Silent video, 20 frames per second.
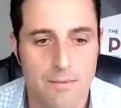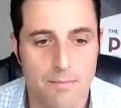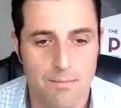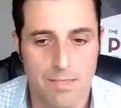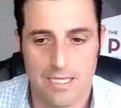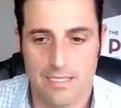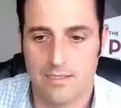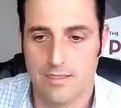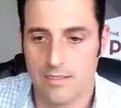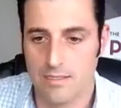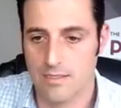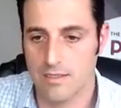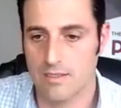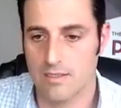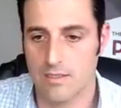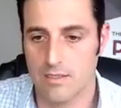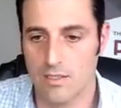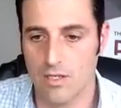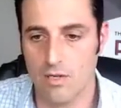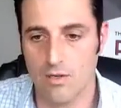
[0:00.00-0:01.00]
But
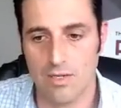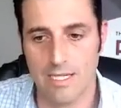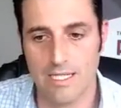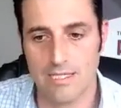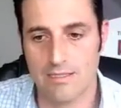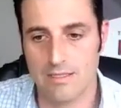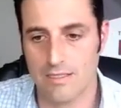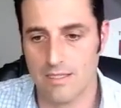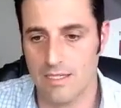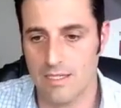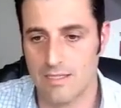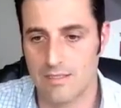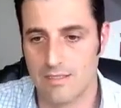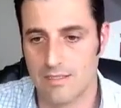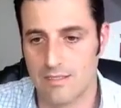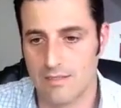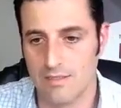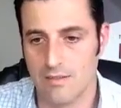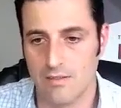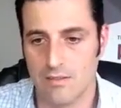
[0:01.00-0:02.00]

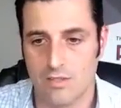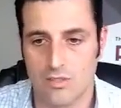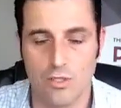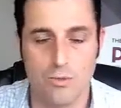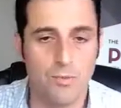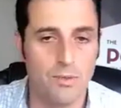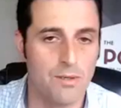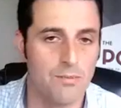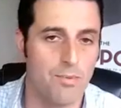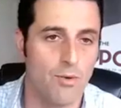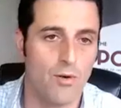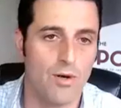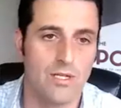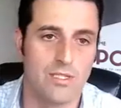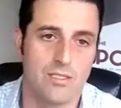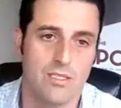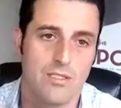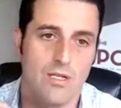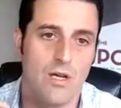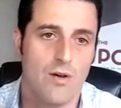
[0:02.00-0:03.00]
it's super
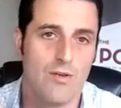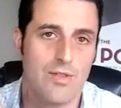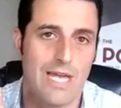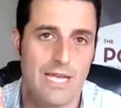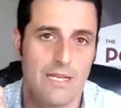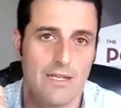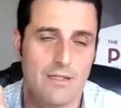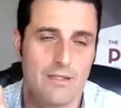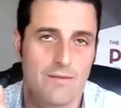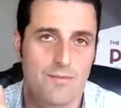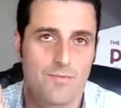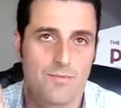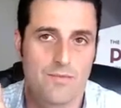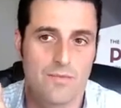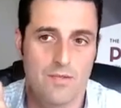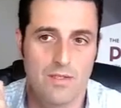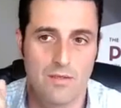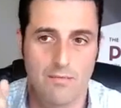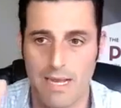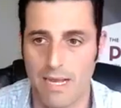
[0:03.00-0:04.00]
important to know that
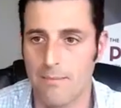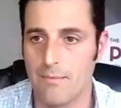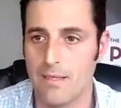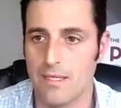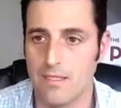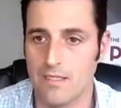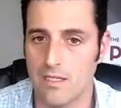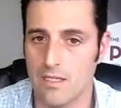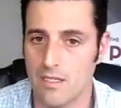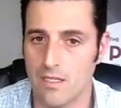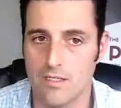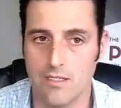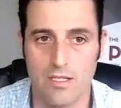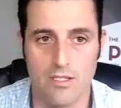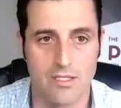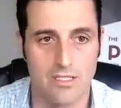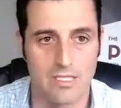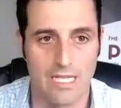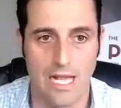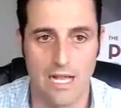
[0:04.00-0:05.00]
there might be
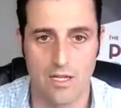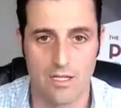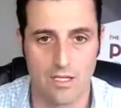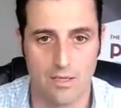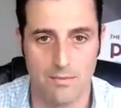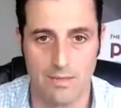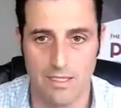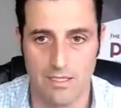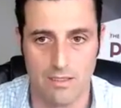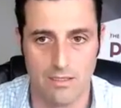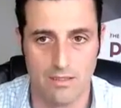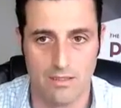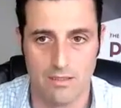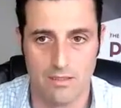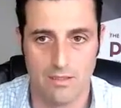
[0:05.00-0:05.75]
another style coming